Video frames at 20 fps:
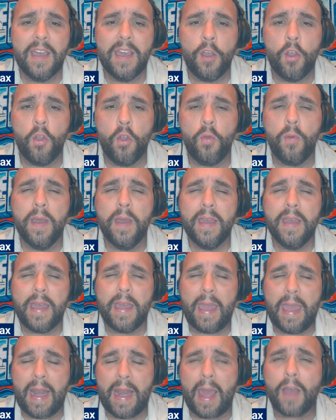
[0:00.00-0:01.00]
Who
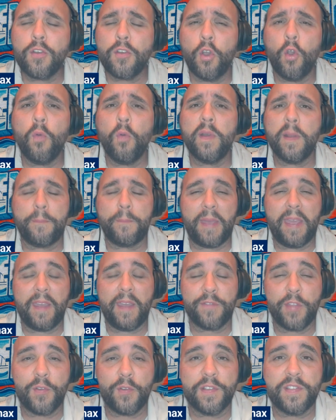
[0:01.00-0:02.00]
and how cool would it be
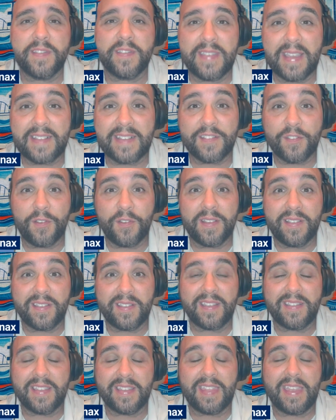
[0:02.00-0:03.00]
if there were 6
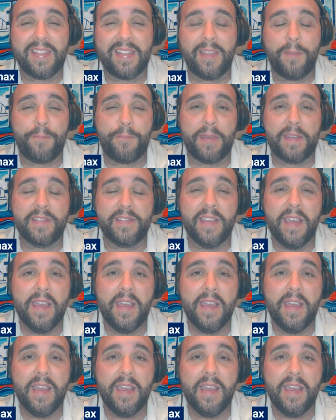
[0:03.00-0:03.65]
Grizzlies in the Olympics